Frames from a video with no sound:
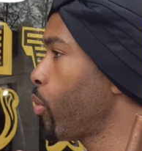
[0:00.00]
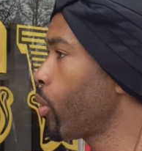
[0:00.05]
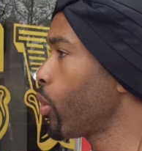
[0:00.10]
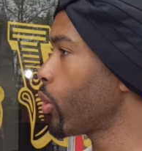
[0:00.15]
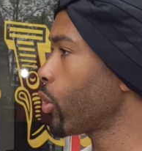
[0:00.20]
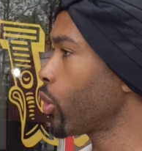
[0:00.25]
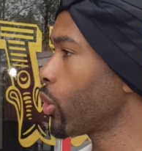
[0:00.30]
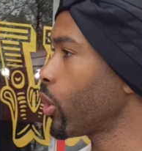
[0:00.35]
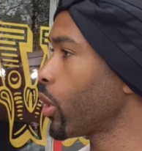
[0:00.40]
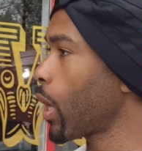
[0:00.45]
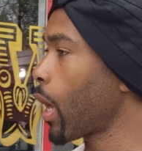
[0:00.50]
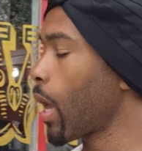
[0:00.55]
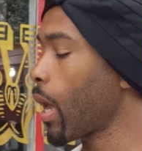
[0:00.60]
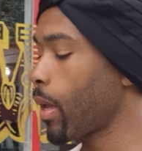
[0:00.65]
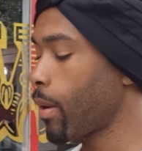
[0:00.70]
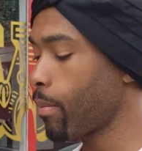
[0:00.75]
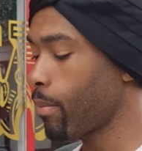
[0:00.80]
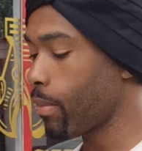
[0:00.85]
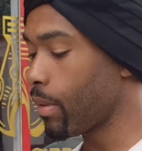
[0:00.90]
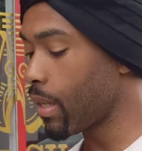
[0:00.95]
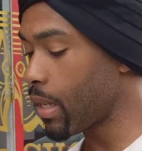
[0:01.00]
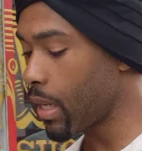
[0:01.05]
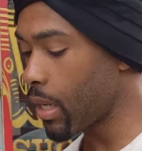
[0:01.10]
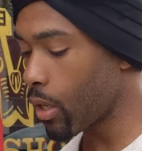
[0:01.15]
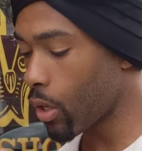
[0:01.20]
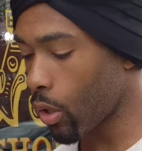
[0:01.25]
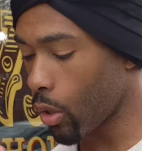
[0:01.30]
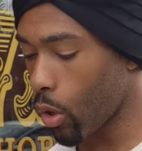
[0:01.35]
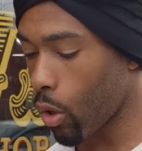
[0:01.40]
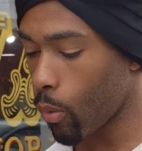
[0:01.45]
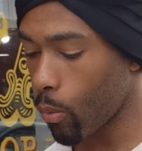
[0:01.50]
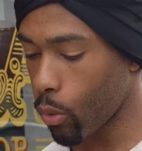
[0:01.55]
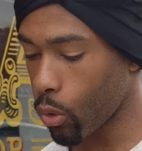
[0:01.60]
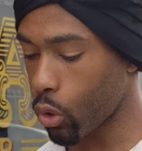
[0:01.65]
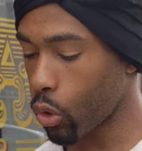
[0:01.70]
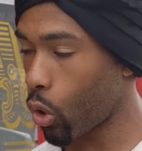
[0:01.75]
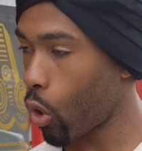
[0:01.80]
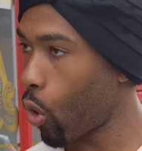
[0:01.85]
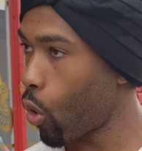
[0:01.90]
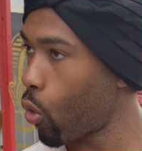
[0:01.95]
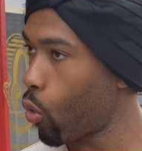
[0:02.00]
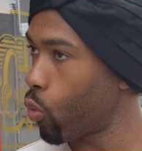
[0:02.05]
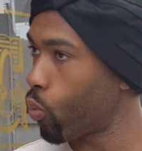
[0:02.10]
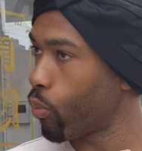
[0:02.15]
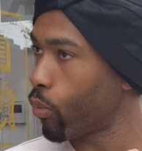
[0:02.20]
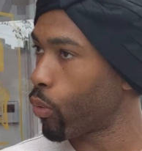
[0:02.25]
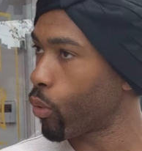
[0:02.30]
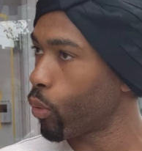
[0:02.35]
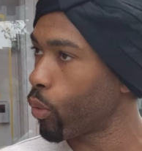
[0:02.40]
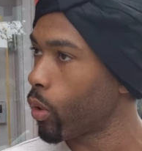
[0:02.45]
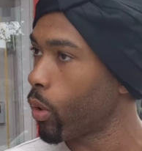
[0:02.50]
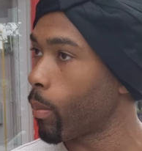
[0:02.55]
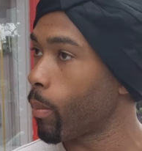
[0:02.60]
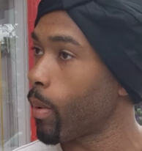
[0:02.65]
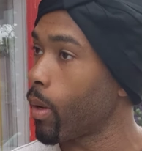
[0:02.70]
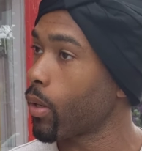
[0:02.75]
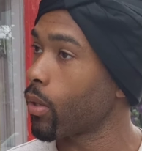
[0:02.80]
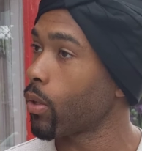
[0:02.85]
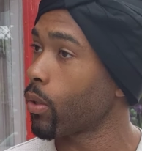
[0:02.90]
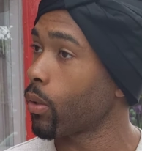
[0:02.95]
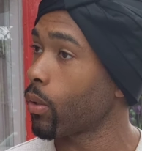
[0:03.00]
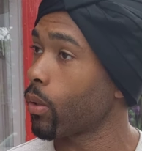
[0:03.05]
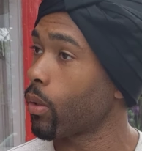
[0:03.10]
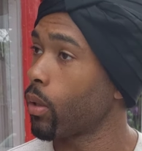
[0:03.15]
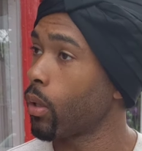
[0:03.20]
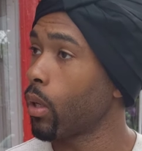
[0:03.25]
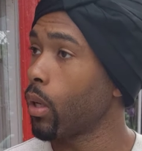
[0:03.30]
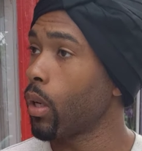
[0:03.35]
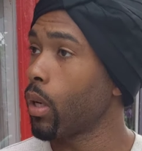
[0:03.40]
push and knead and almost comb through your muscle